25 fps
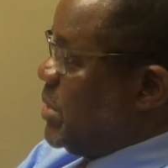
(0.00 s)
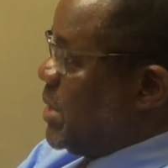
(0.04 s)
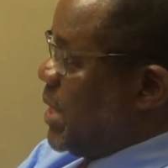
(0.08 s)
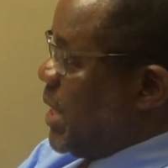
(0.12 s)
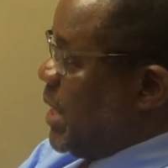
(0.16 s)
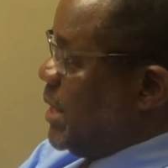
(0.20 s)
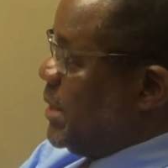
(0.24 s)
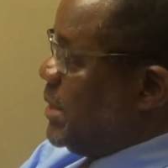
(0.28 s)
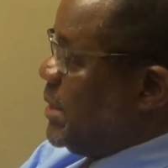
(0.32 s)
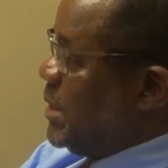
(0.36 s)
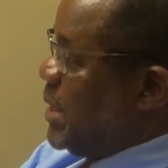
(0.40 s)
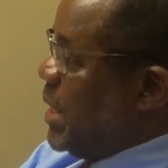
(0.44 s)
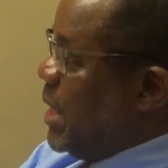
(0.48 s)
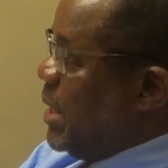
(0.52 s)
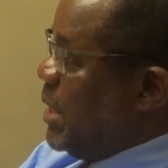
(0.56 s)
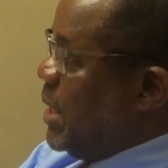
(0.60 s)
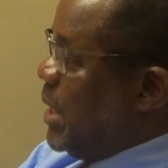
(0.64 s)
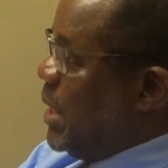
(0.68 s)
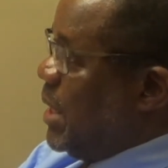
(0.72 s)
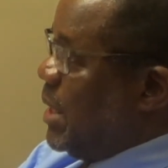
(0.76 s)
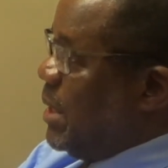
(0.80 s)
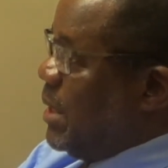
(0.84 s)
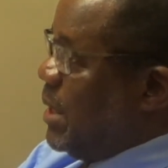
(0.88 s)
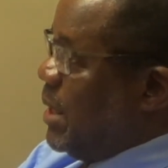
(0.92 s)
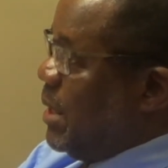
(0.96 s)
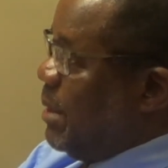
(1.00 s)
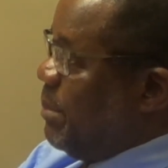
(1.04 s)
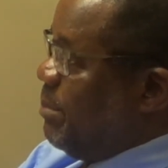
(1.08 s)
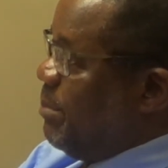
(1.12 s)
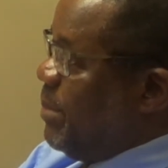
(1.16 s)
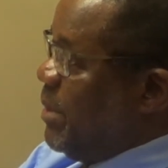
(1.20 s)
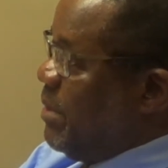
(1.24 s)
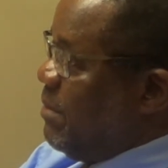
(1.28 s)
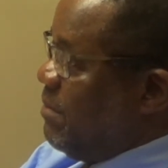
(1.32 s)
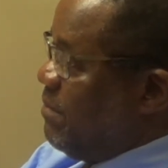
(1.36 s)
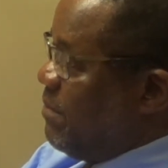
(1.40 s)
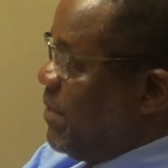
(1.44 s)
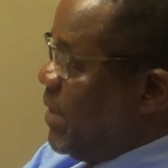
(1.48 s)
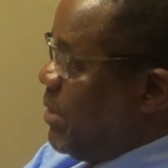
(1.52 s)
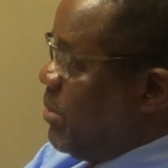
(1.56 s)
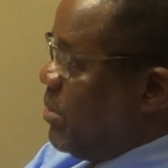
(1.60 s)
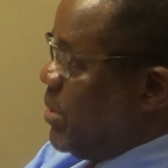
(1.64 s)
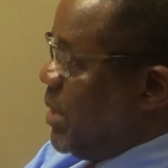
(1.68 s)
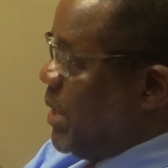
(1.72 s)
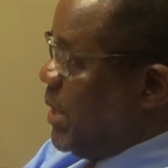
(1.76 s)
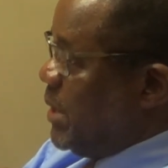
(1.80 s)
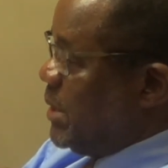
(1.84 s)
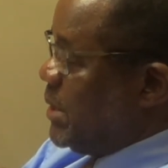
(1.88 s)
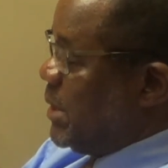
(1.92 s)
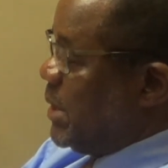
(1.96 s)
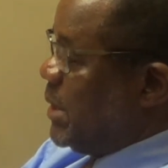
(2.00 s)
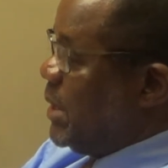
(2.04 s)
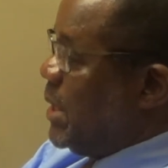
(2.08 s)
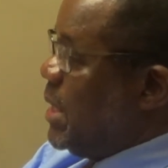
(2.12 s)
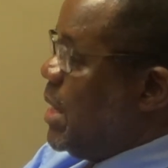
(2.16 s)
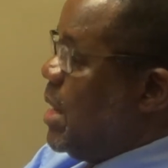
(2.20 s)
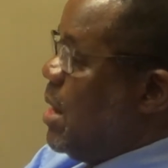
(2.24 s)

rights are being violated.